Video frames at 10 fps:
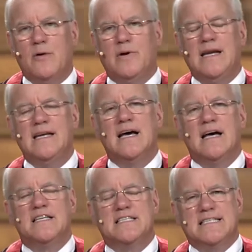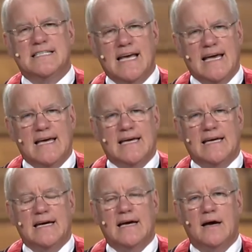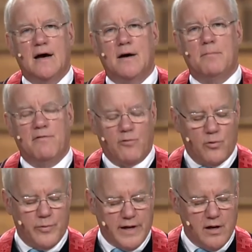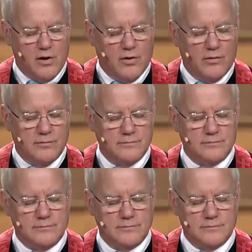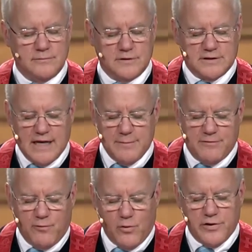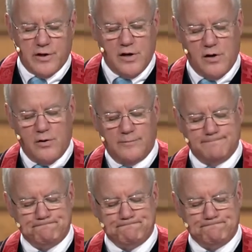we need to stay before we go. Stay before you go.